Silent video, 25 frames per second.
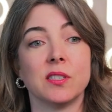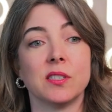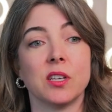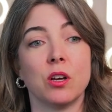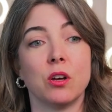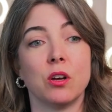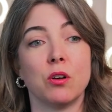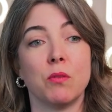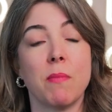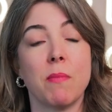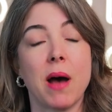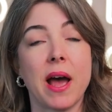
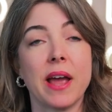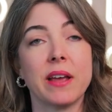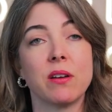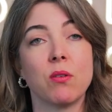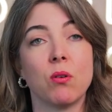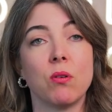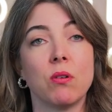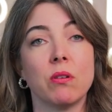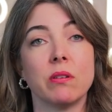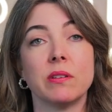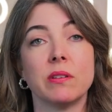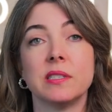so my
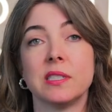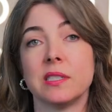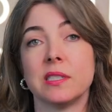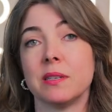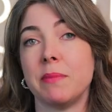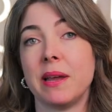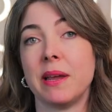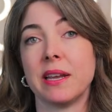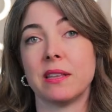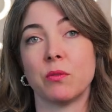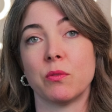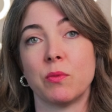goal is to
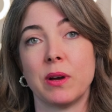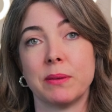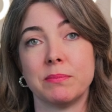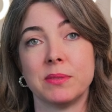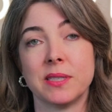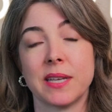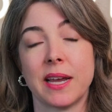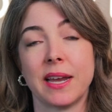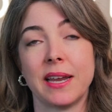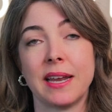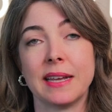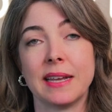make the
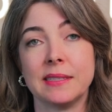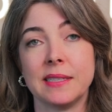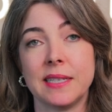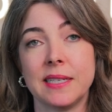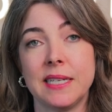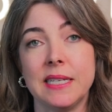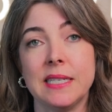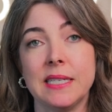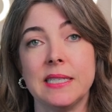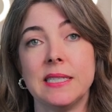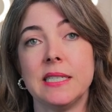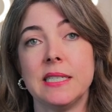website as
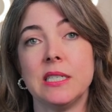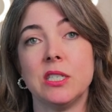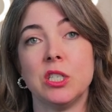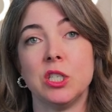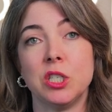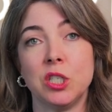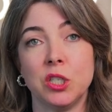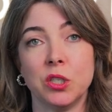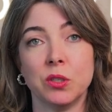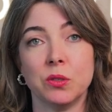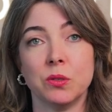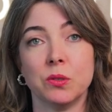easy to
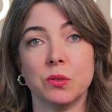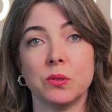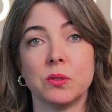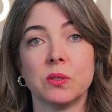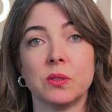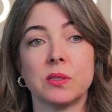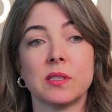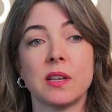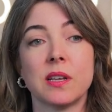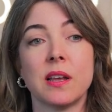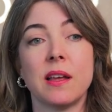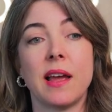
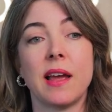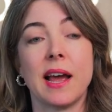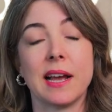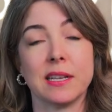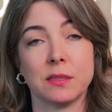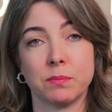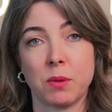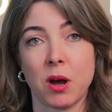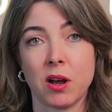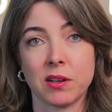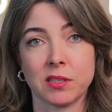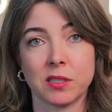use
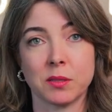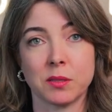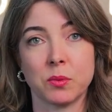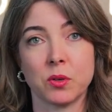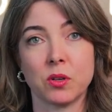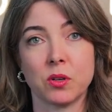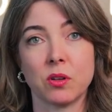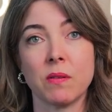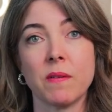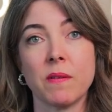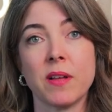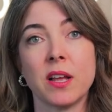as
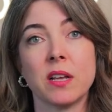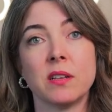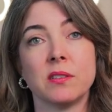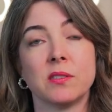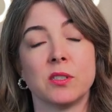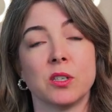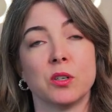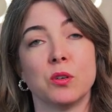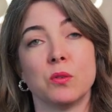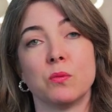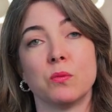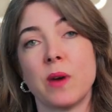possible.
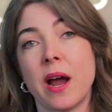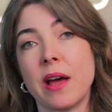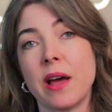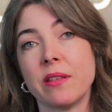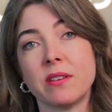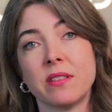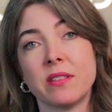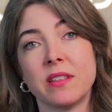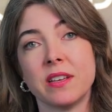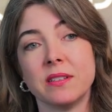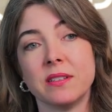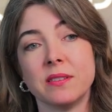So
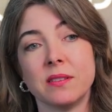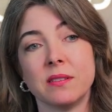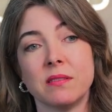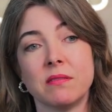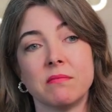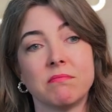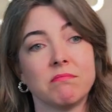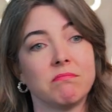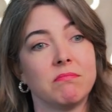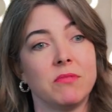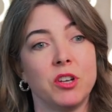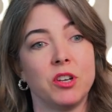rather
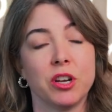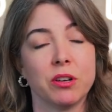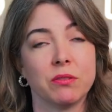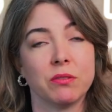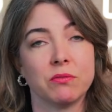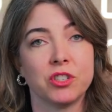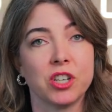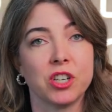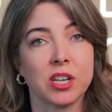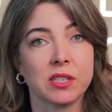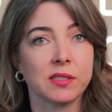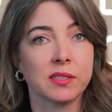than
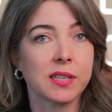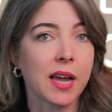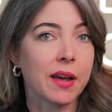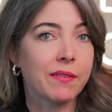just